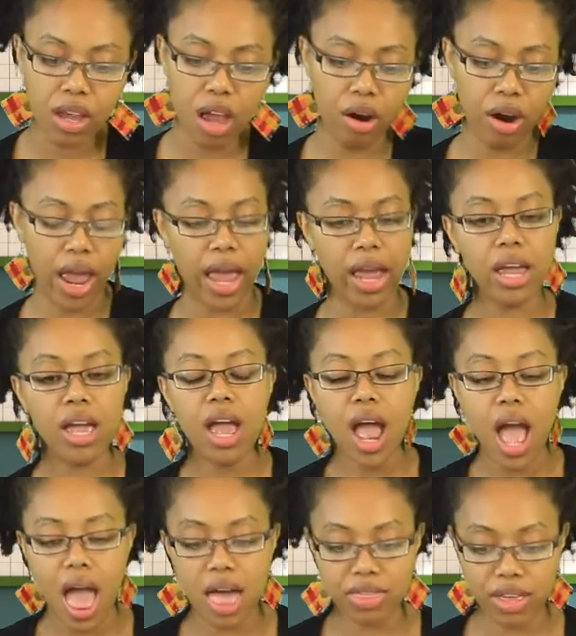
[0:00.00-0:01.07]
Okay,
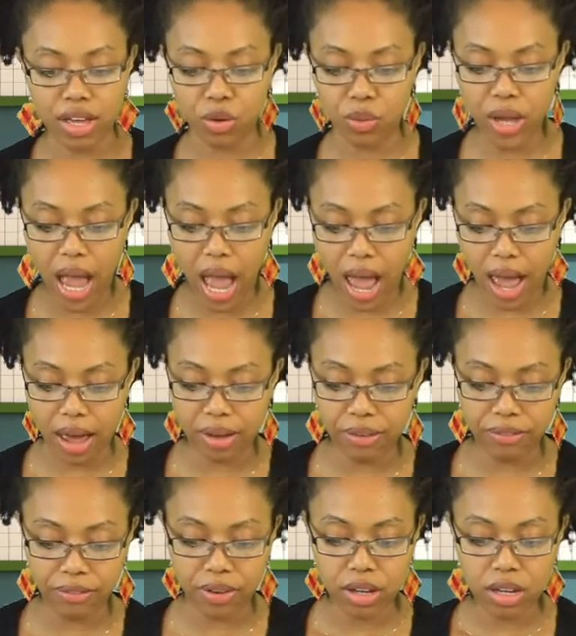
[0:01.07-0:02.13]
and then we
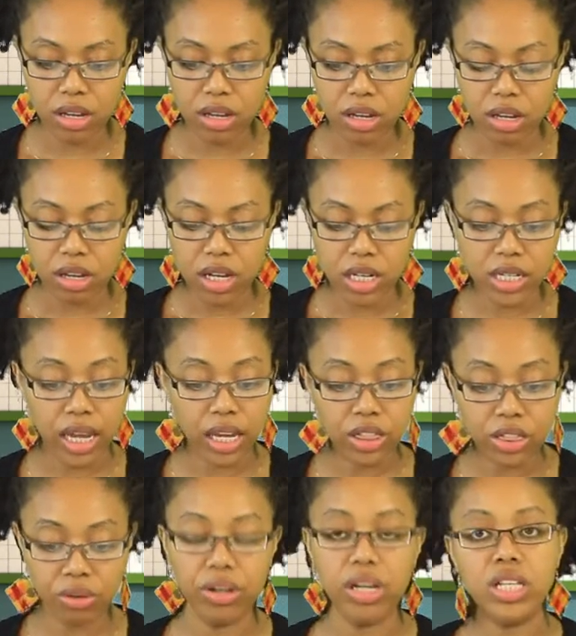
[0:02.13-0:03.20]
have day
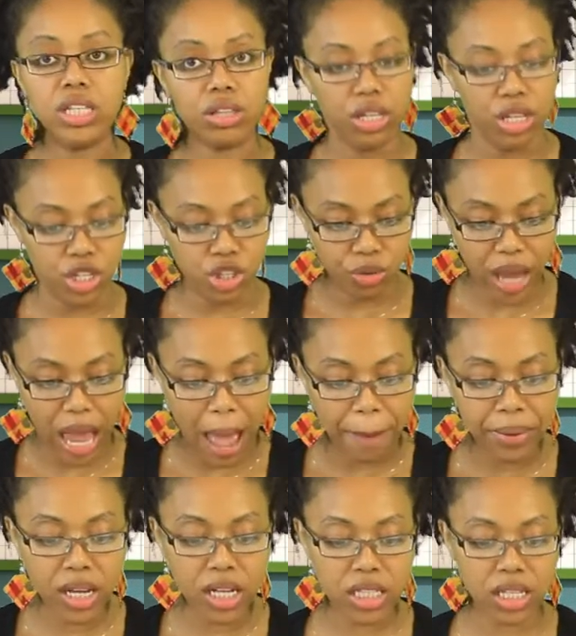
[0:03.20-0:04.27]
three, so the history
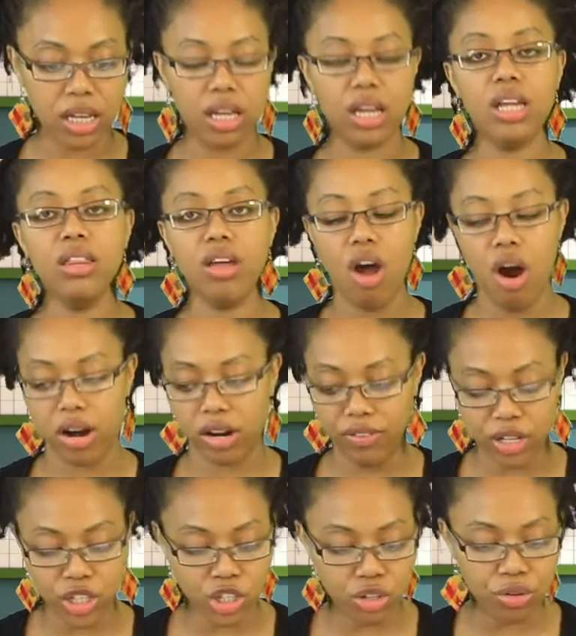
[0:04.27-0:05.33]
happenings again, the heart of
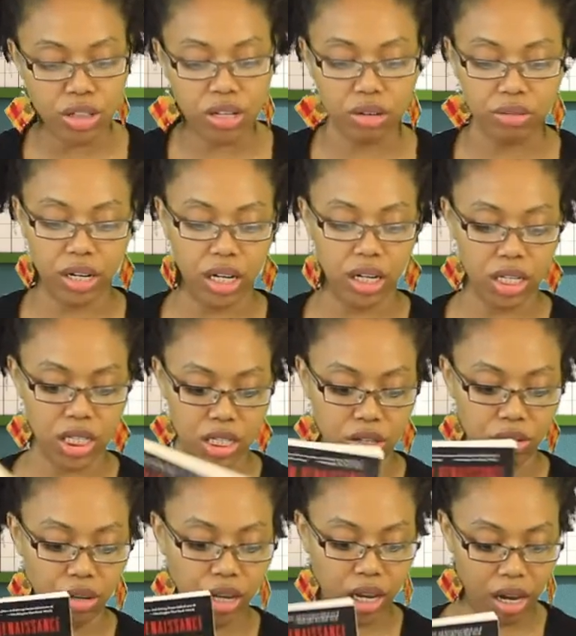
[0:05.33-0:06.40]
history, their reading is
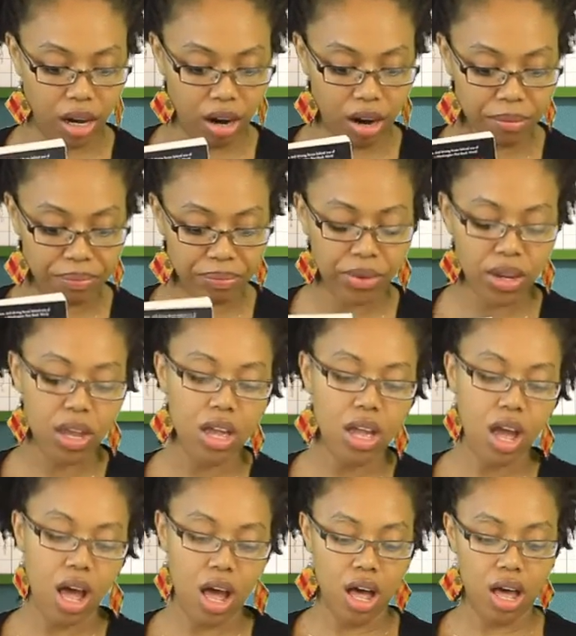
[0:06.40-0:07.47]
still here.
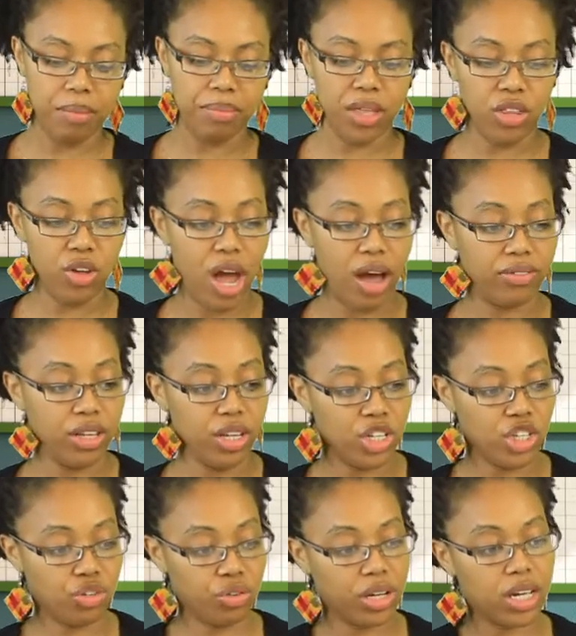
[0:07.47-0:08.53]
Um, then you have the
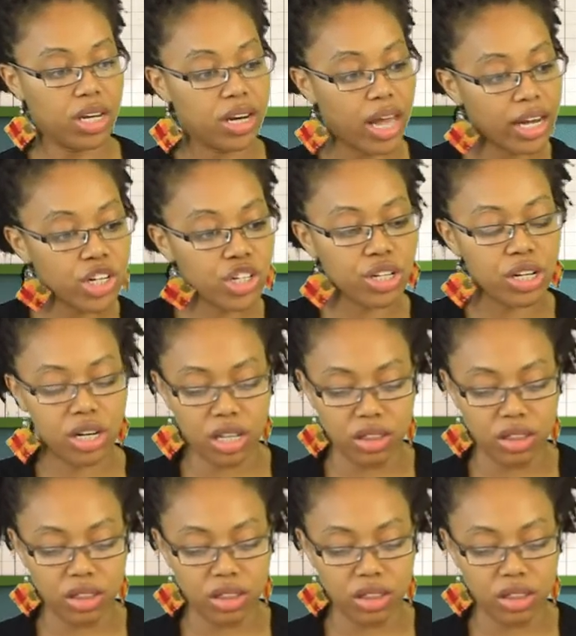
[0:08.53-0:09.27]
history connection.